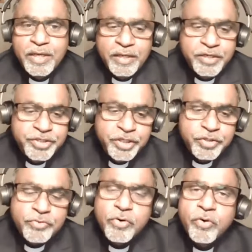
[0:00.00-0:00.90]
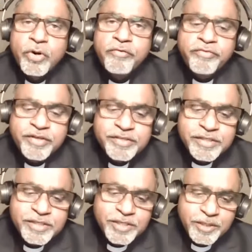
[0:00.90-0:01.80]
Richard Rohr, a
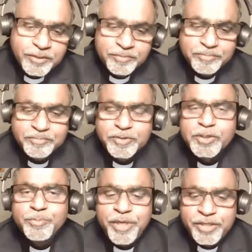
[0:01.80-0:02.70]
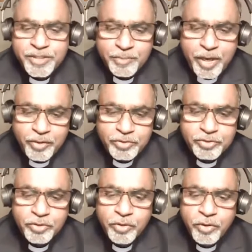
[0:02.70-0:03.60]
Franciscan, speaks
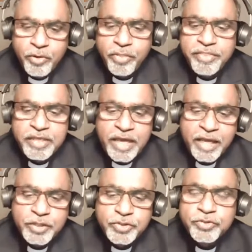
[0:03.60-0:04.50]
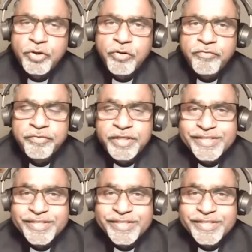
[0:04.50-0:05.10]
about on the edge of the